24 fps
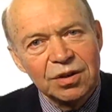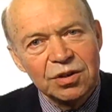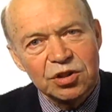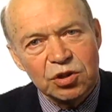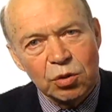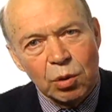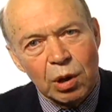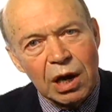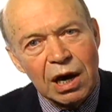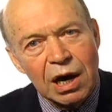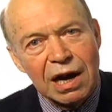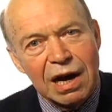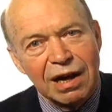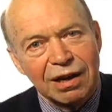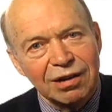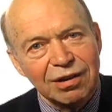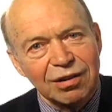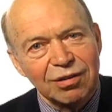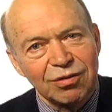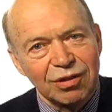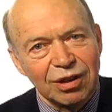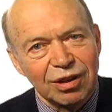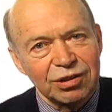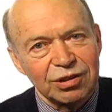so
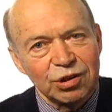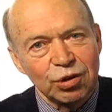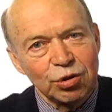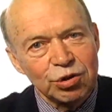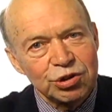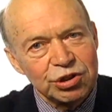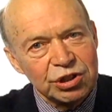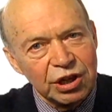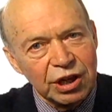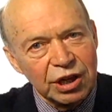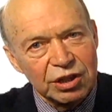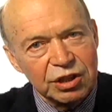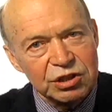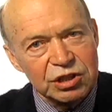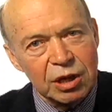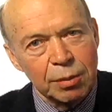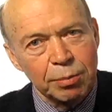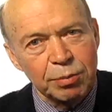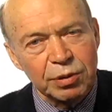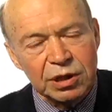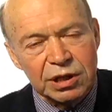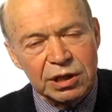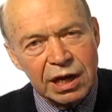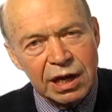hot that the ocean ends
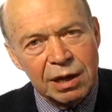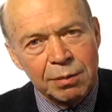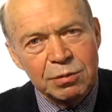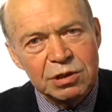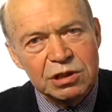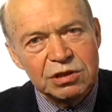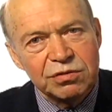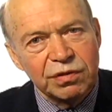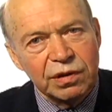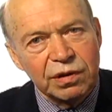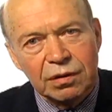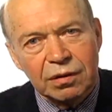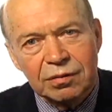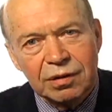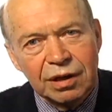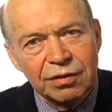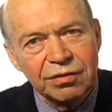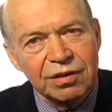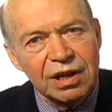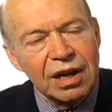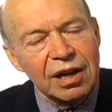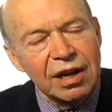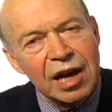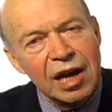up in the atmosphere.
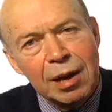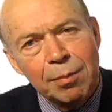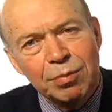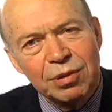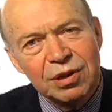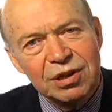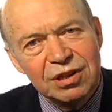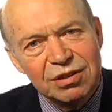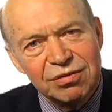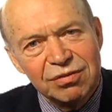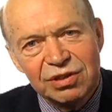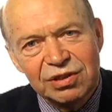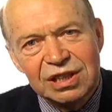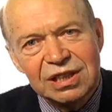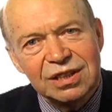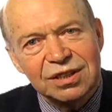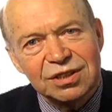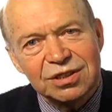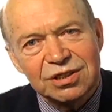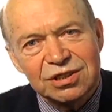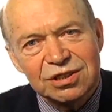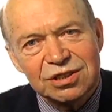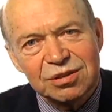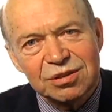And that happened to
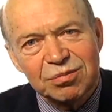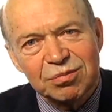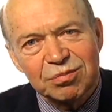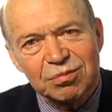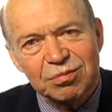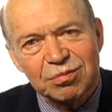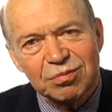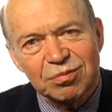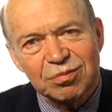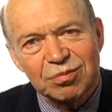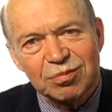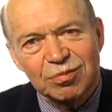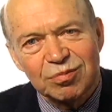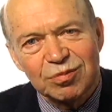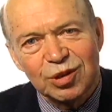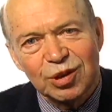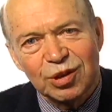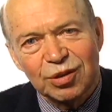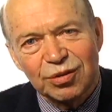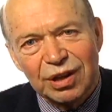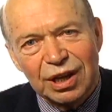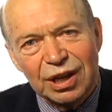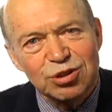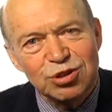Venus.
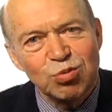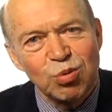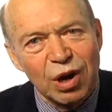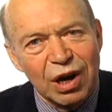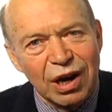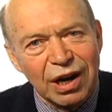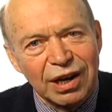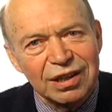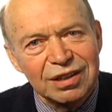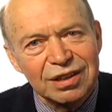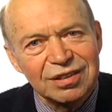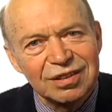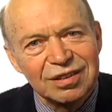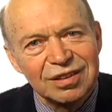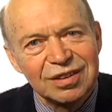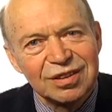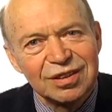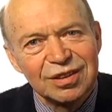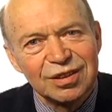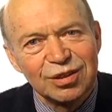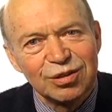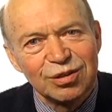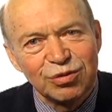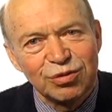You know, that's why
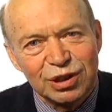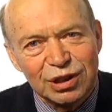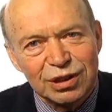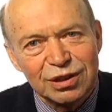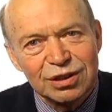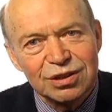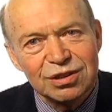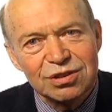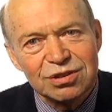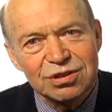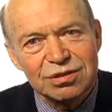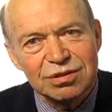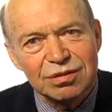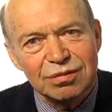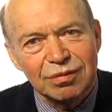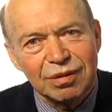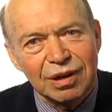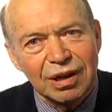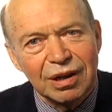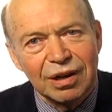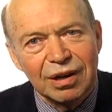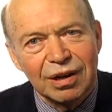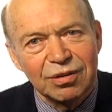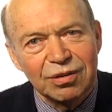Venus
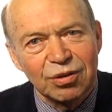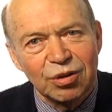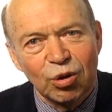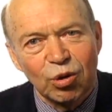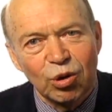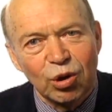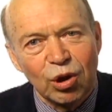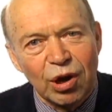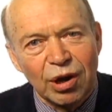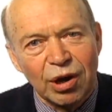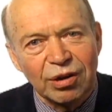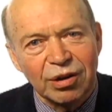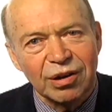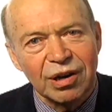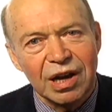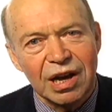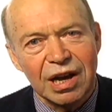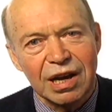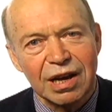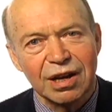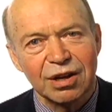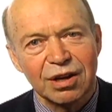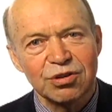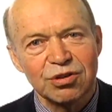no longer
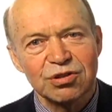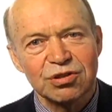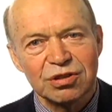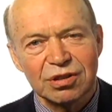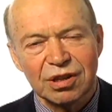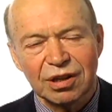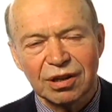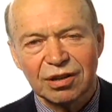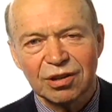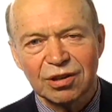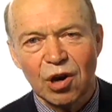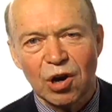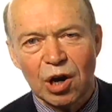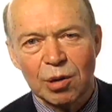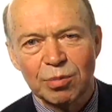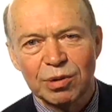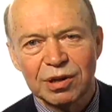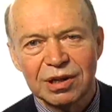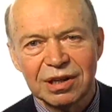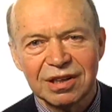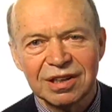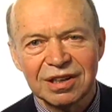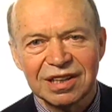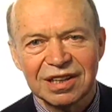has
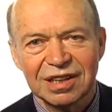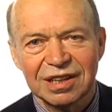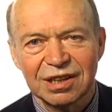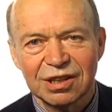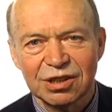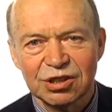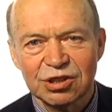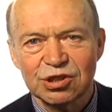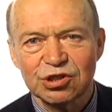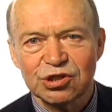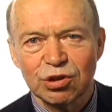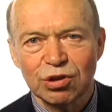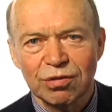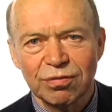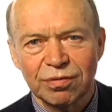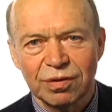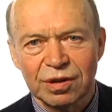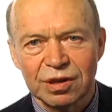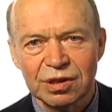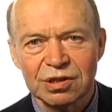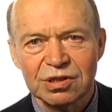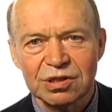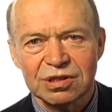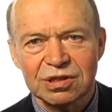carbon in its
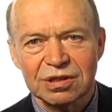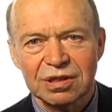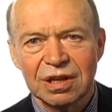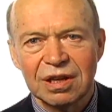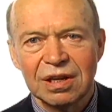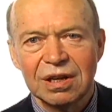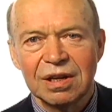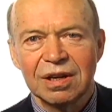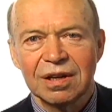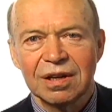surface.